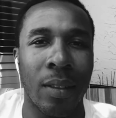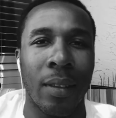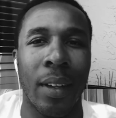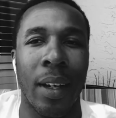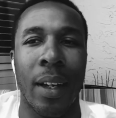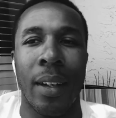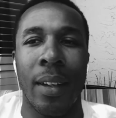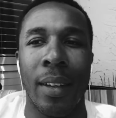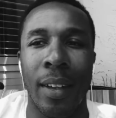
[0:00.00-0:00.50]

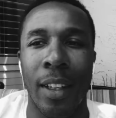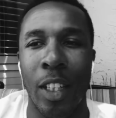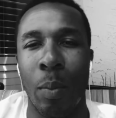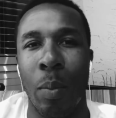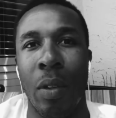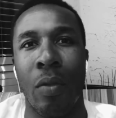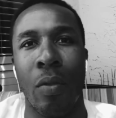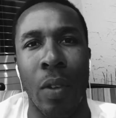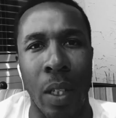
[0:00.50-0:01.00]
Okay, let's
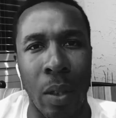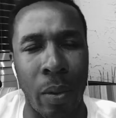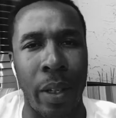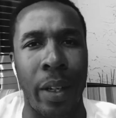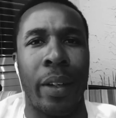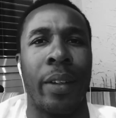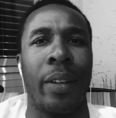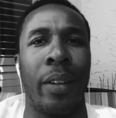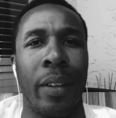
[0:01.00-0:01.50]
be real
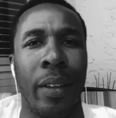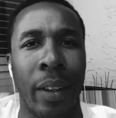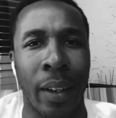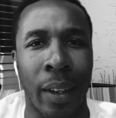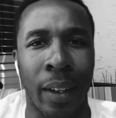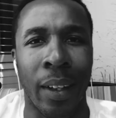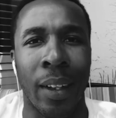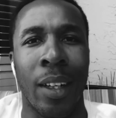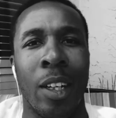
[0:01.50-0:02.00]
here.
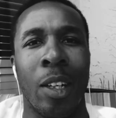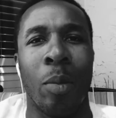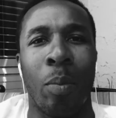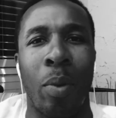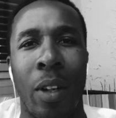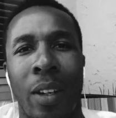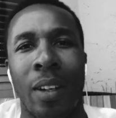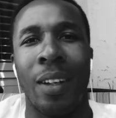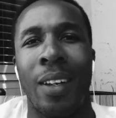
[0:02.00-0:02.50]

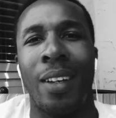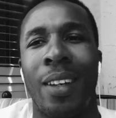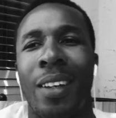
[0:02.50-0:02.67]
But